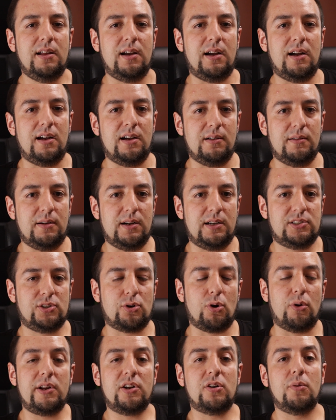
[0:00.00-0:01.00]
a
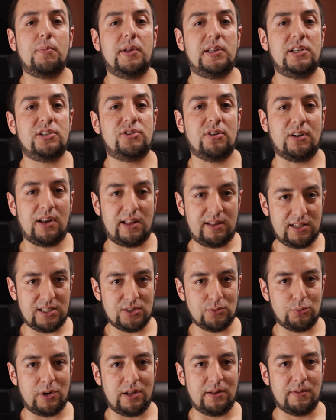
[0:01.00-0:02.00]
scoring competition like
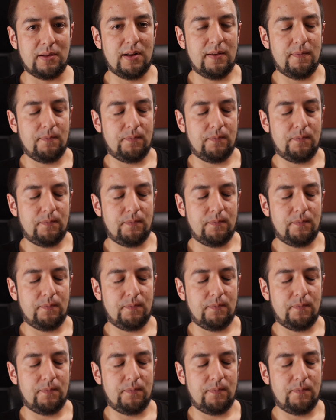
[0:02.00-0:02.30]
this one,